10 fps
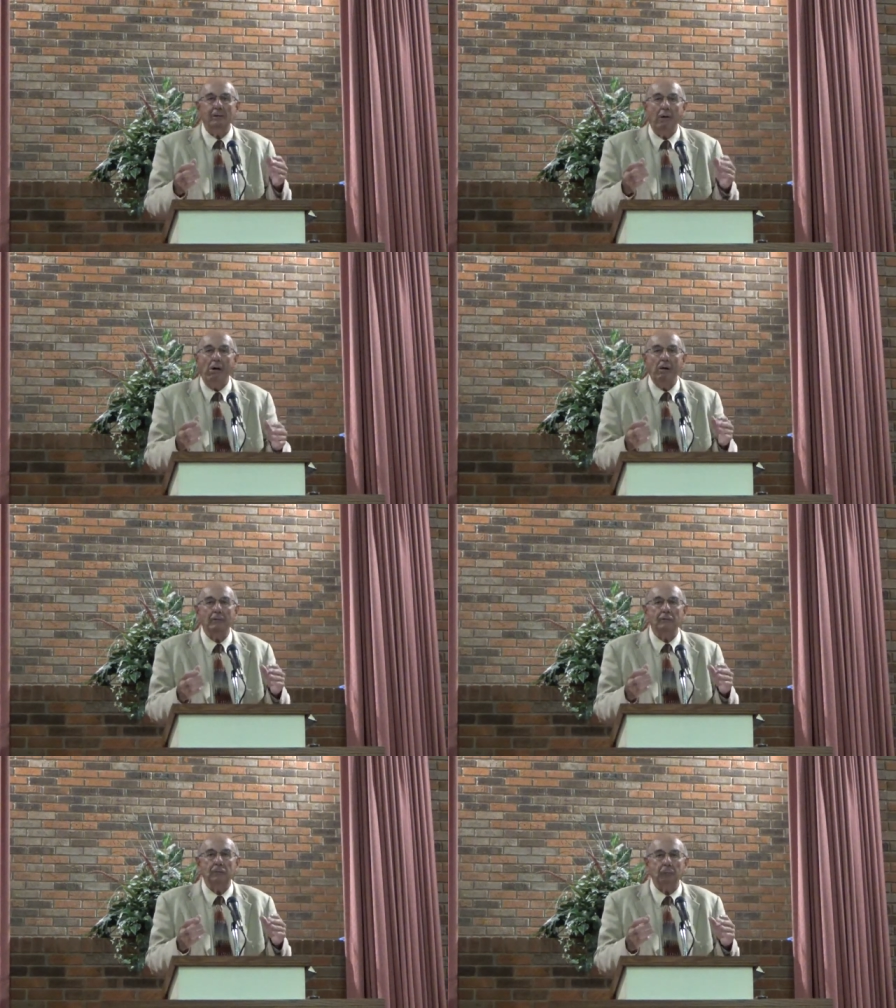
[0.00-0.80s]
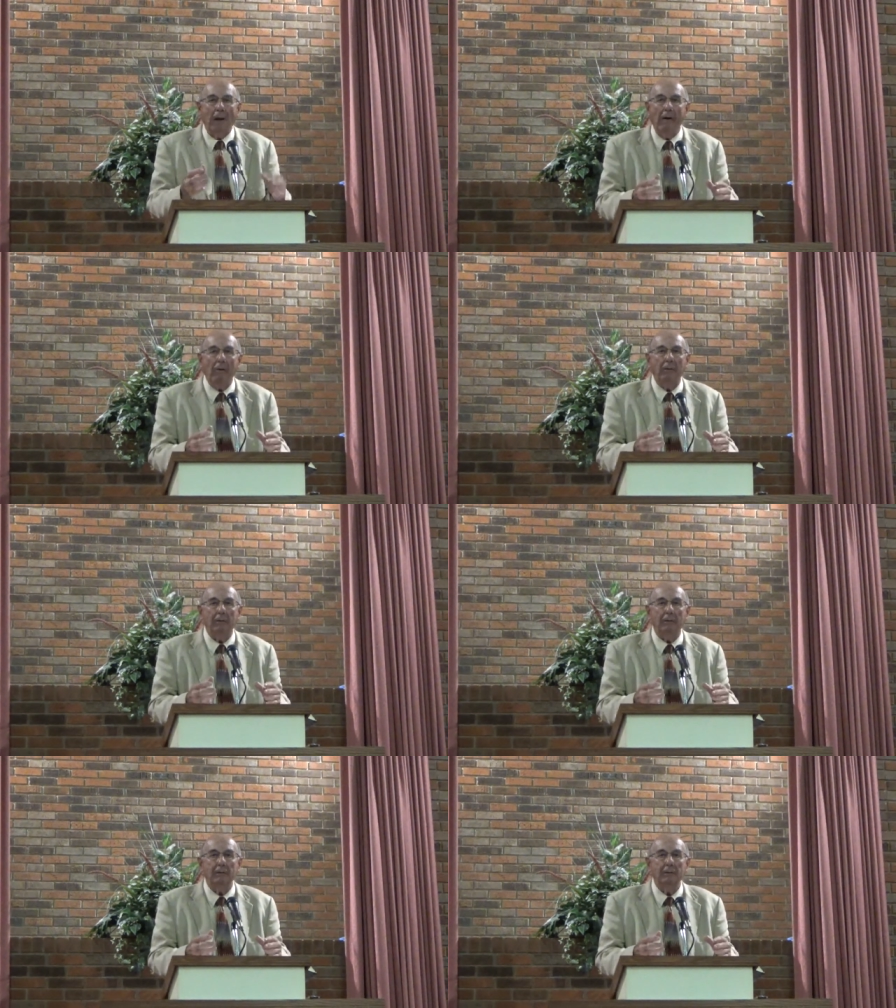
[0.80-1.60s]
God's
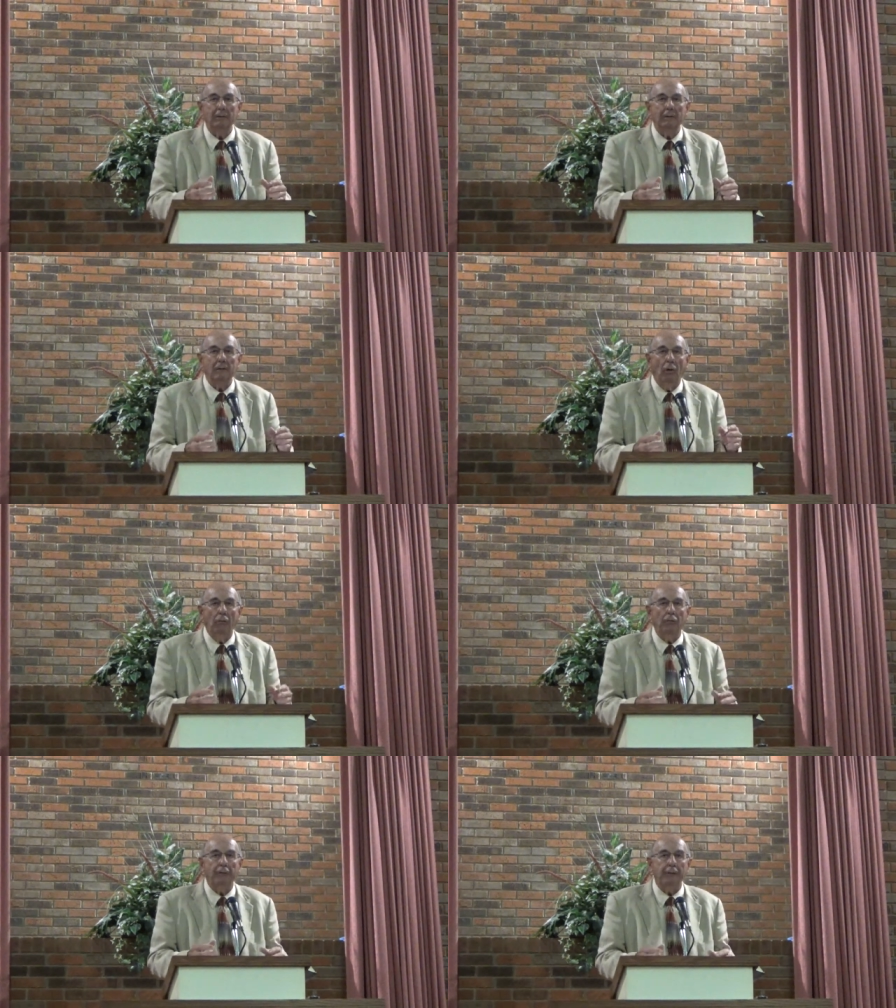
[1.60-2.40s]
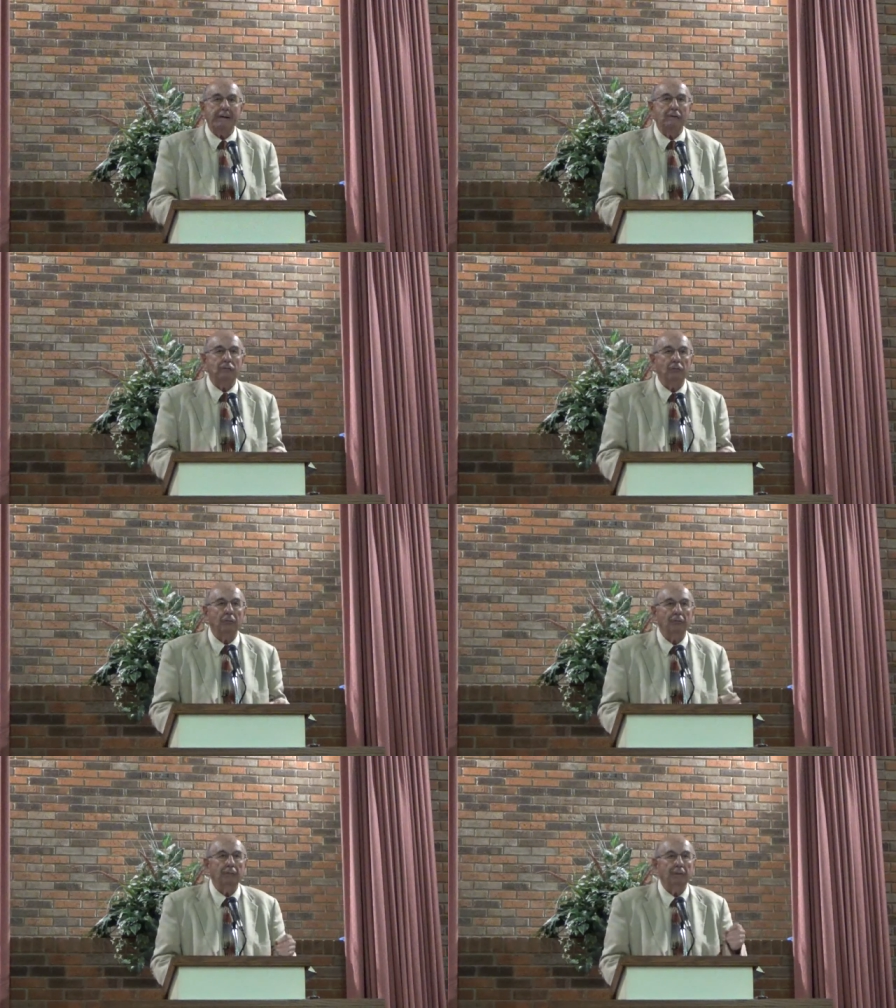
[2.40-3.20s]
power over
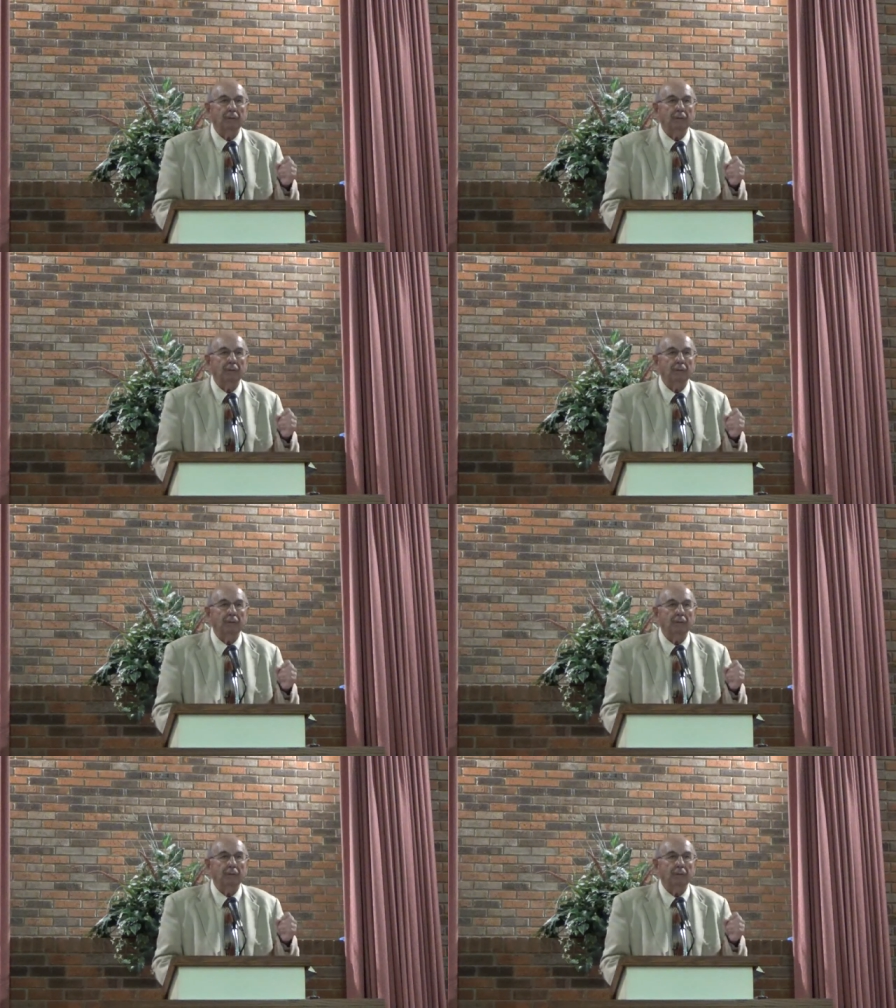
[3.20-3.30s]
nature.